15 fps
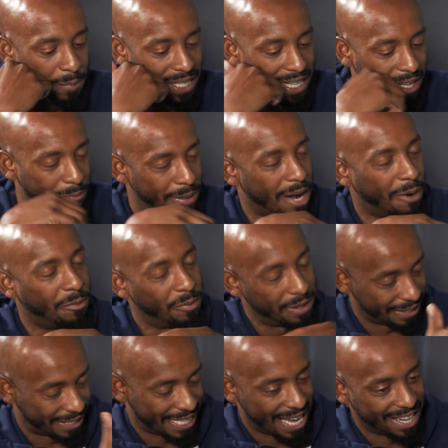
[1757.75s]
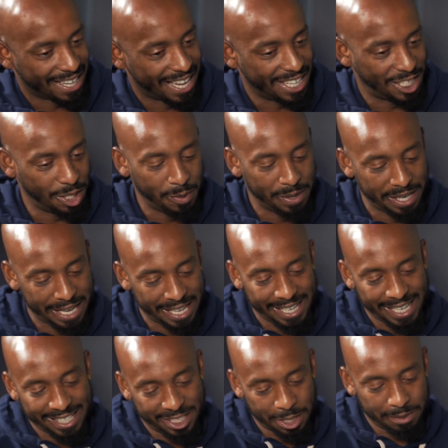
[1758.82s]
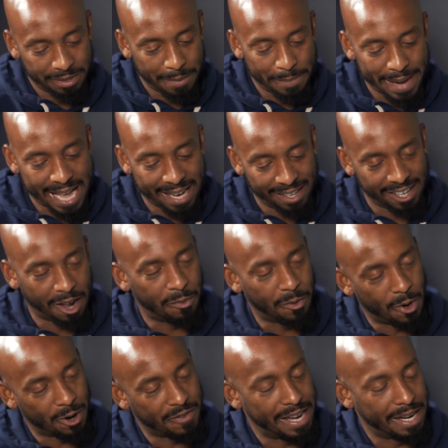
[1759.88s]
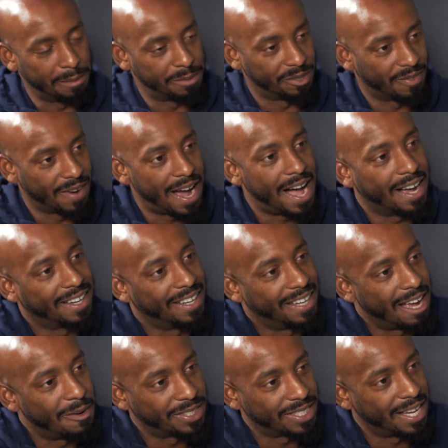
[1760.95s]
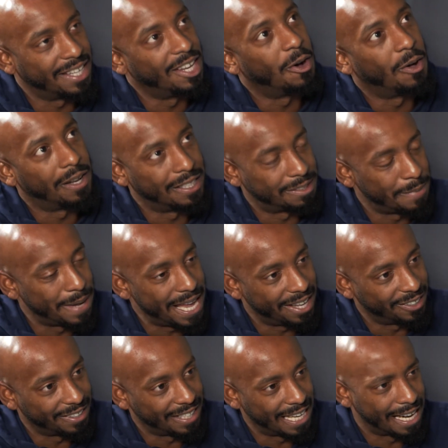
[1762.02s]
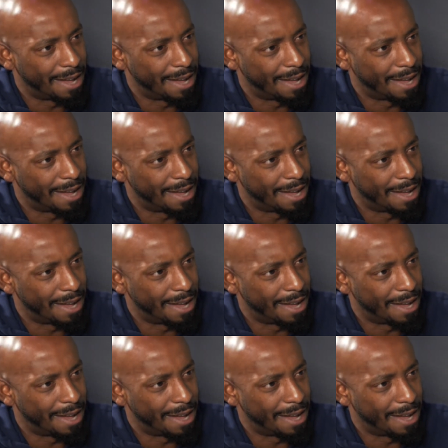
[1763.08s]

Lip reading: But I kind of like you in terms of battling, I walked right up to Rock and I was like, yo, let's battle.